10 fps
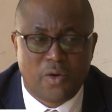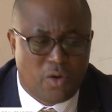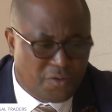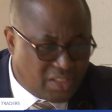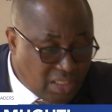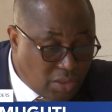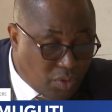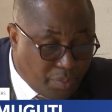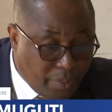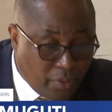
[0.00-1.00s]
We've seen it
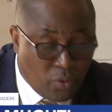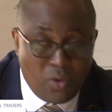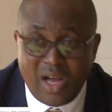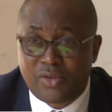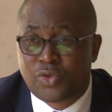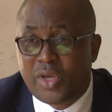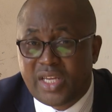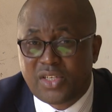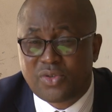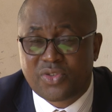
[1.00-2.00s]
with people who are
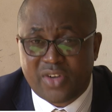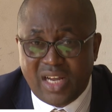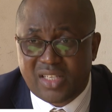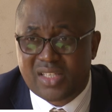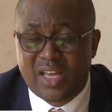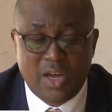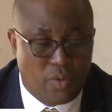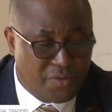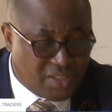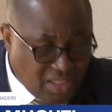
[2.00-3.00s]
doing into drugs.
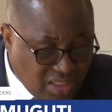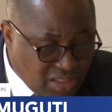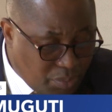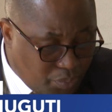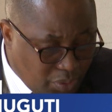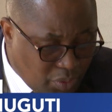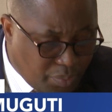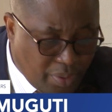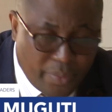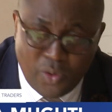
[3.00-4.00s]
We've seen it
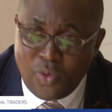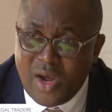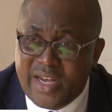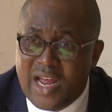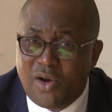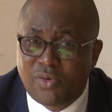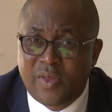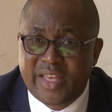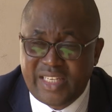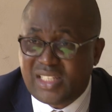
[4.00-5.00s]
with people who are now
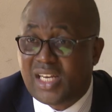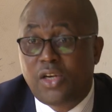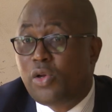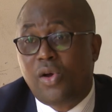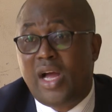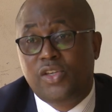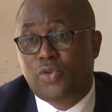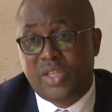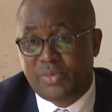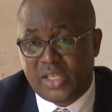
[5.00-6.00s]
just a law
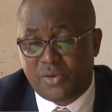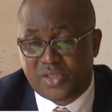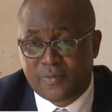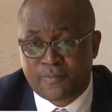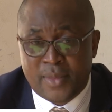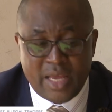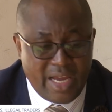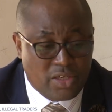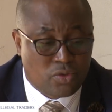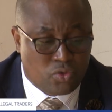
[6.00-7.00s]
unto themselves.
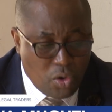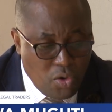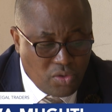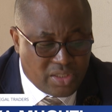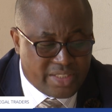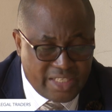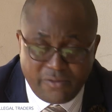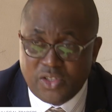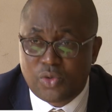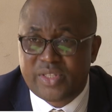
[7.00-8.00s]
And road
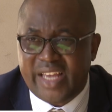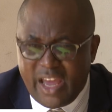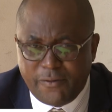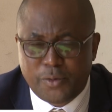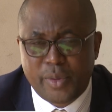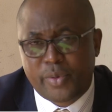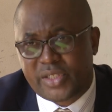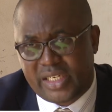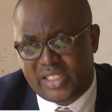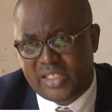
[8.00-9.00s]
servitudes have to be
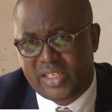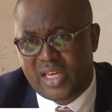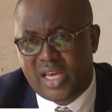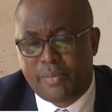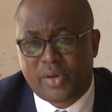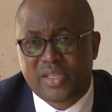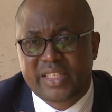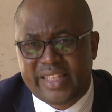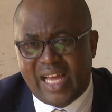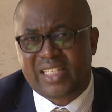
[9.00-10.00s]
protected
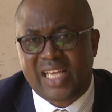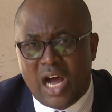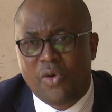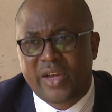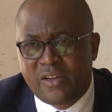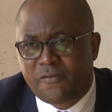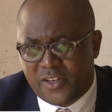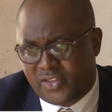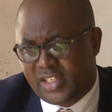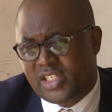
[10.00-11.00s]
because that's how
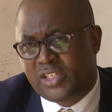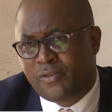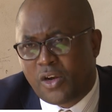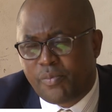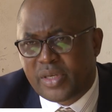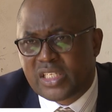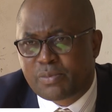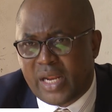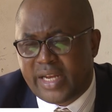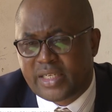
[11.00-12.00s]
infrastructure development is
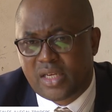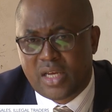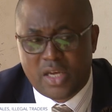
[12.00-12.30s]
planned.